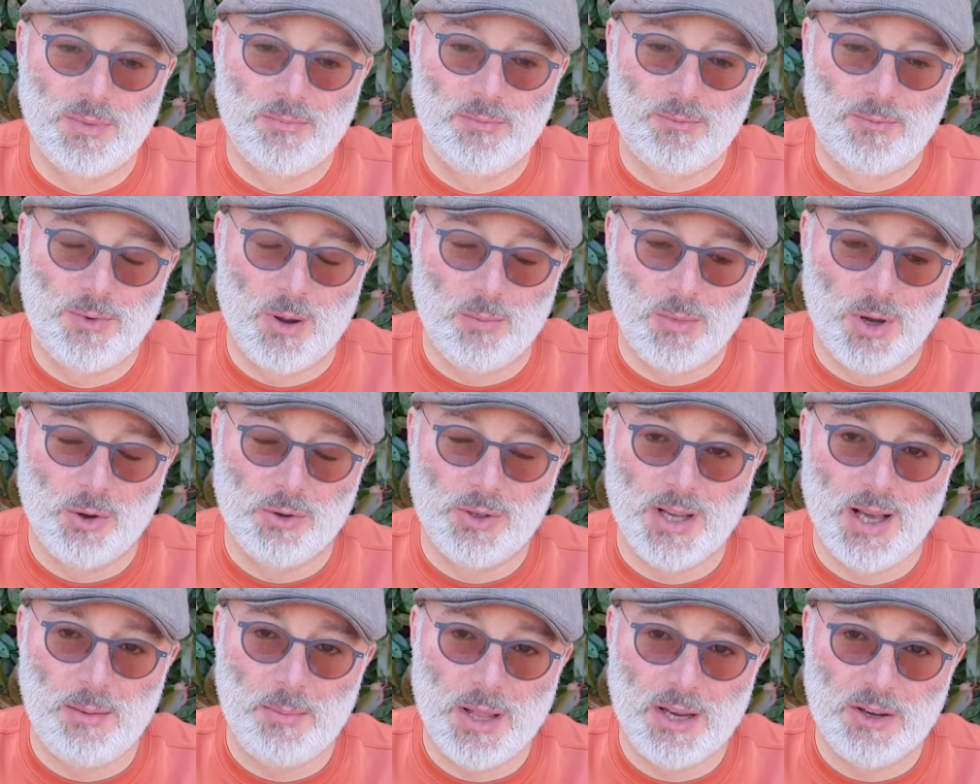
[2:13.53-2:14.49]
from
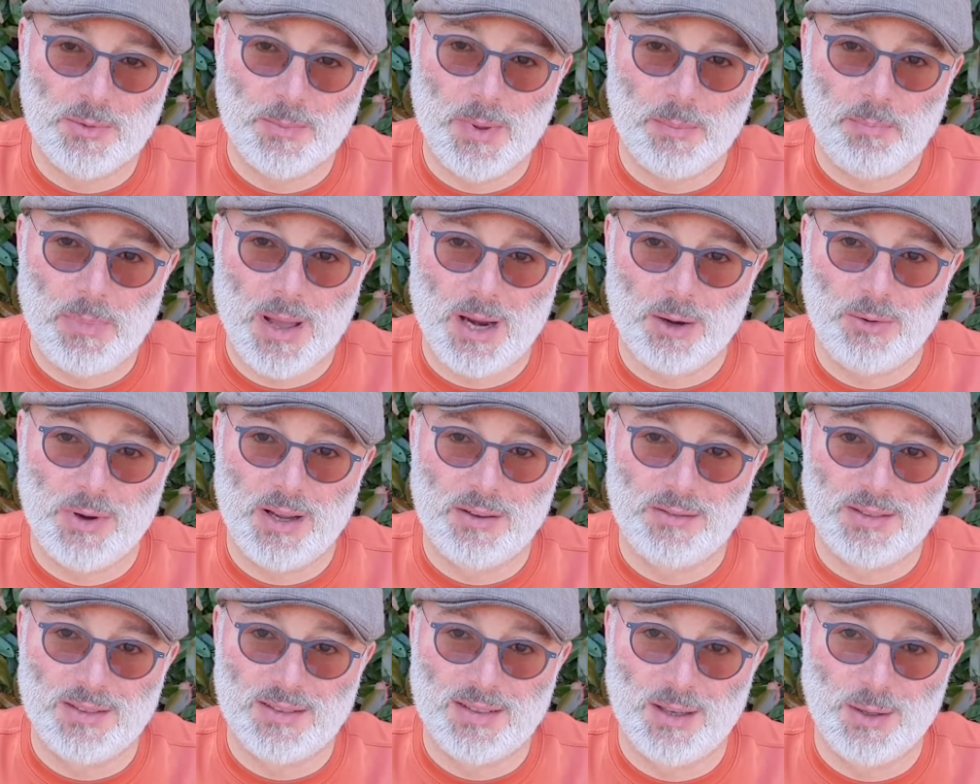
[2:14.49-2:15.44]
hotel management
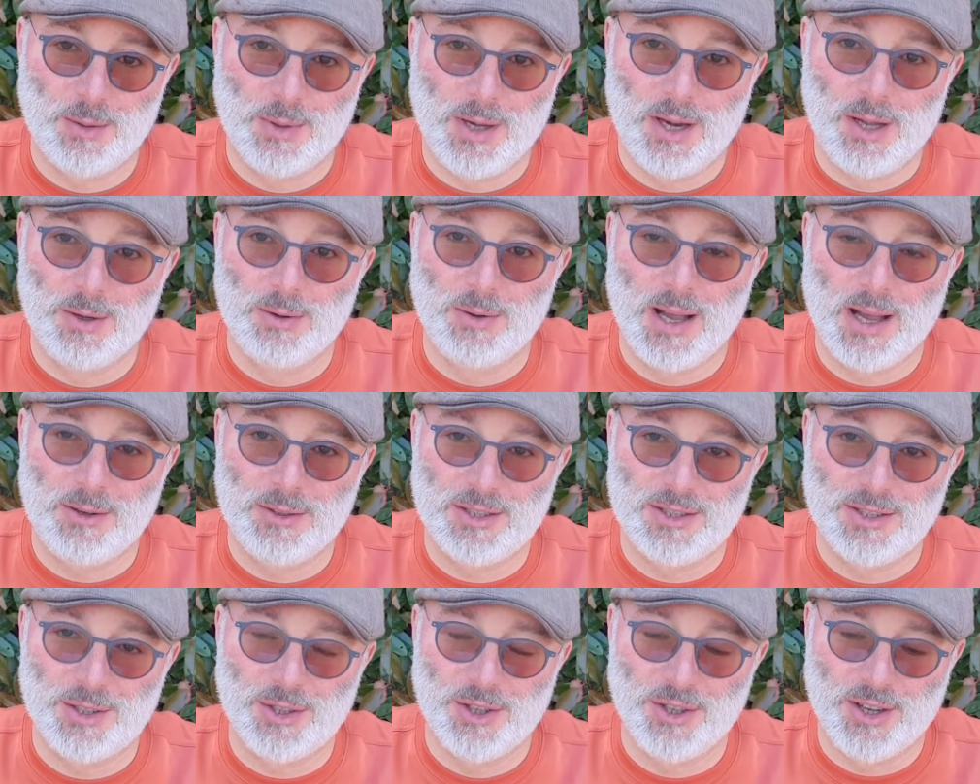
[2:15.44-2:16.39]
background, so I know how
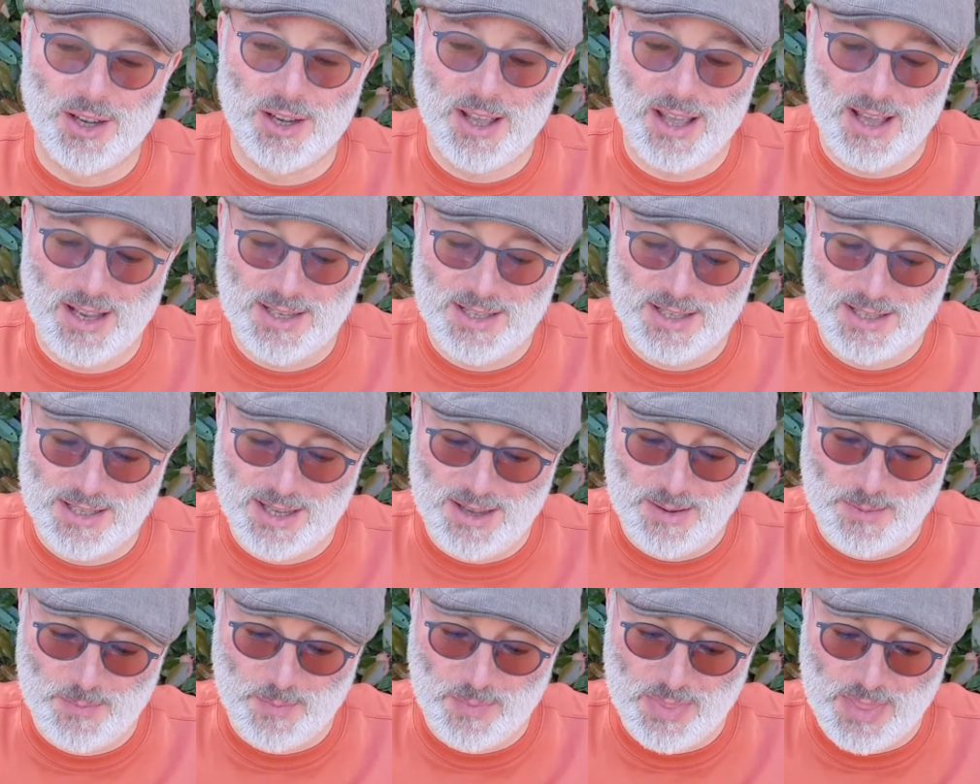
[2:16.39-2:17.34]
to cook, and
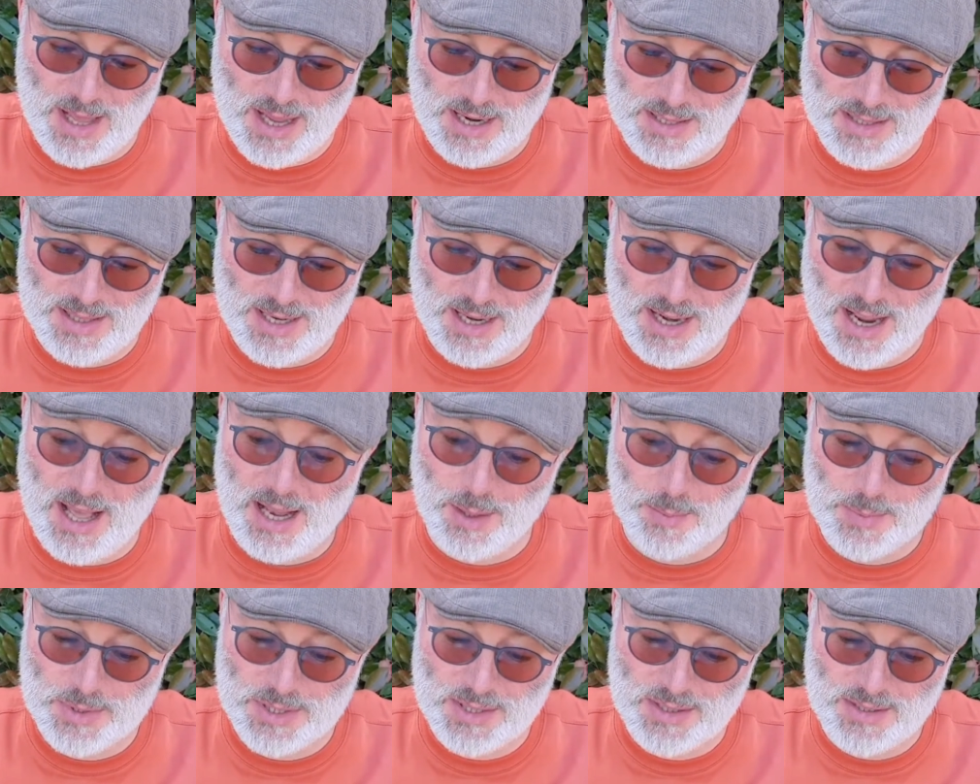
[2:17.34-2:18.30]
that
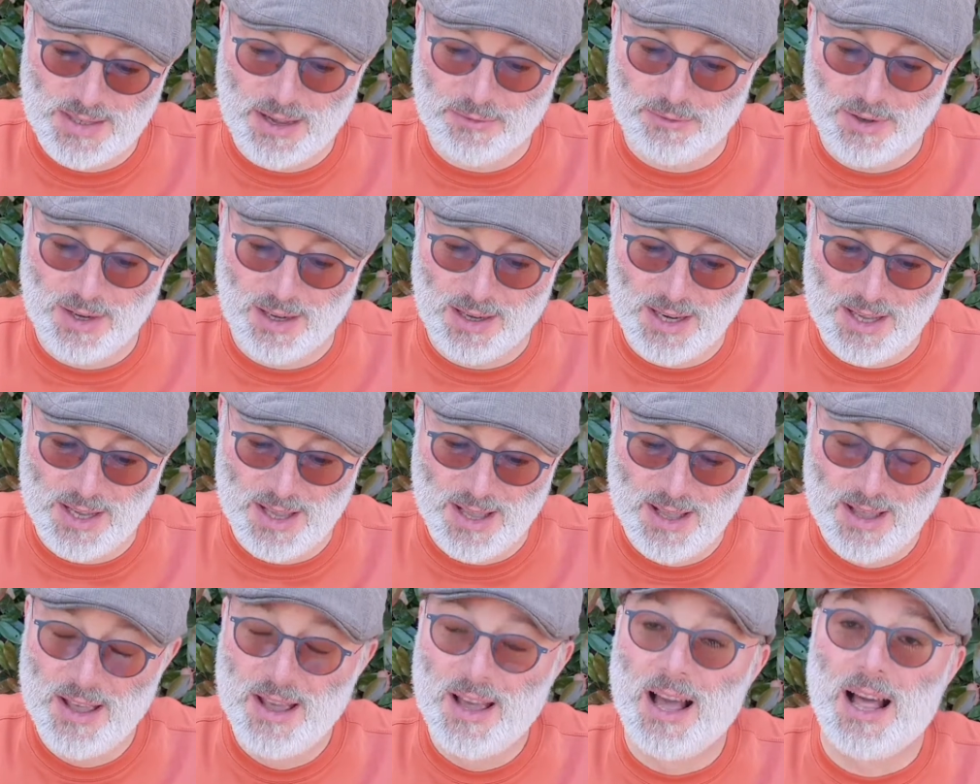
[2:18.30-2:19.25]
helps, definitely
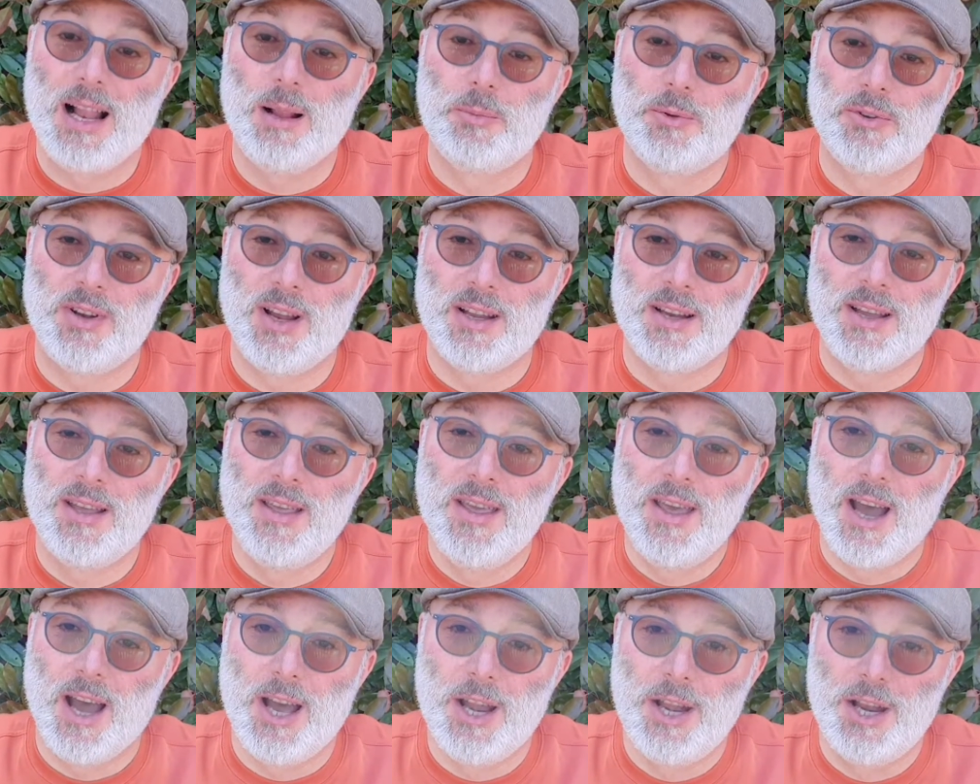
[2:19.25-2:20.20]
helps a lot.
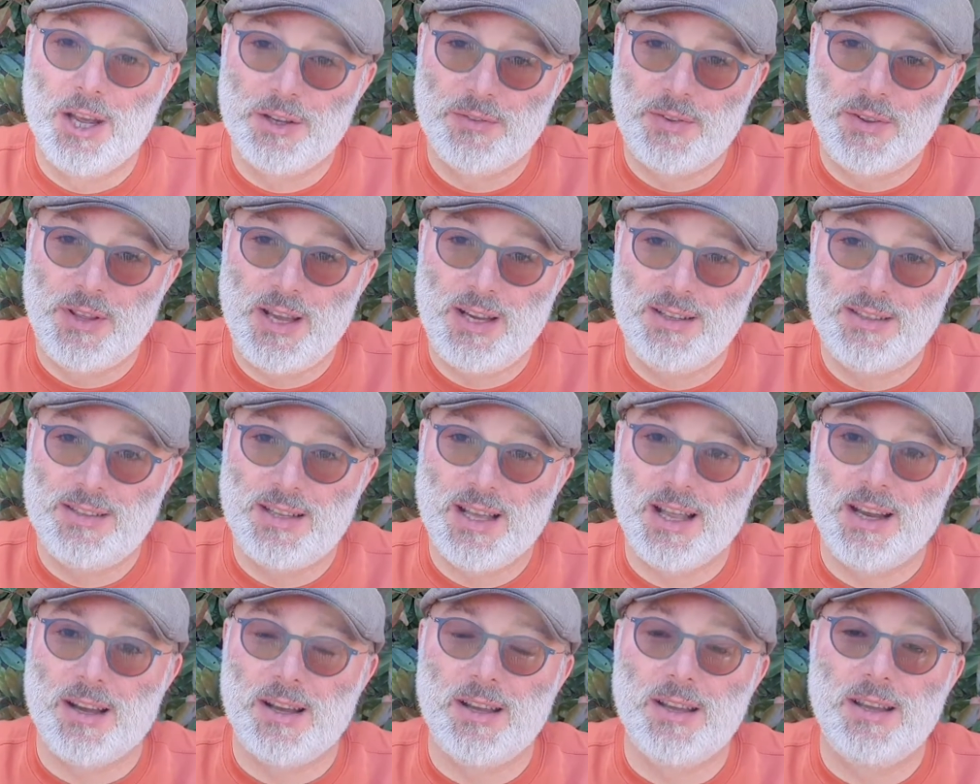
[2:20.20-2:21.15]
Another thing
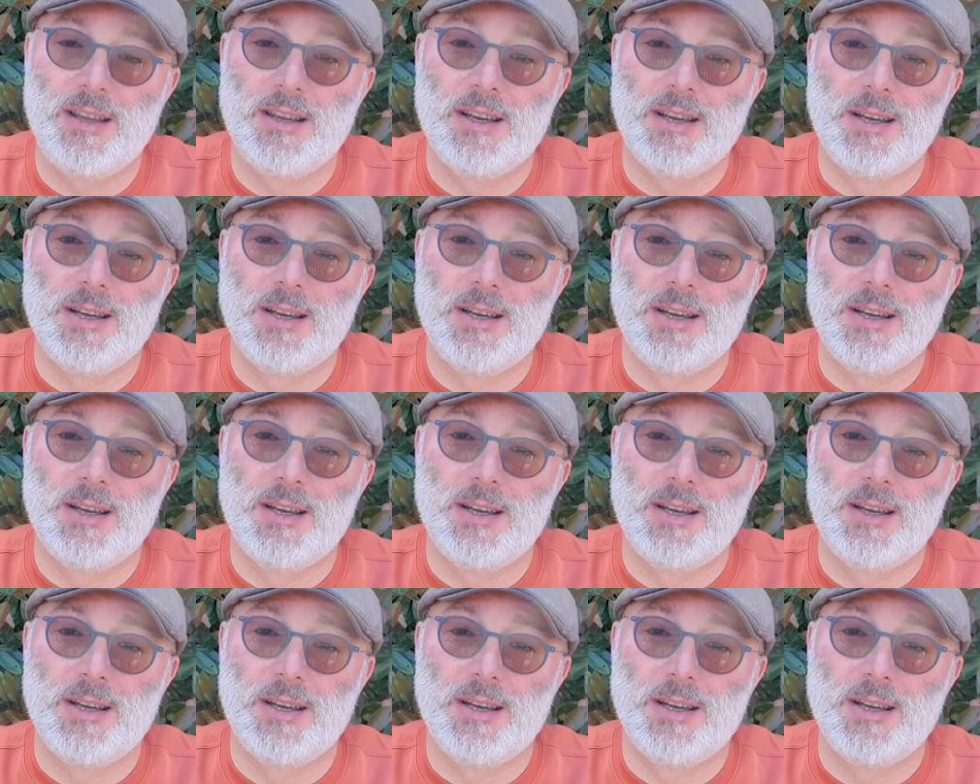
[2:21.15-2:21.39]
that I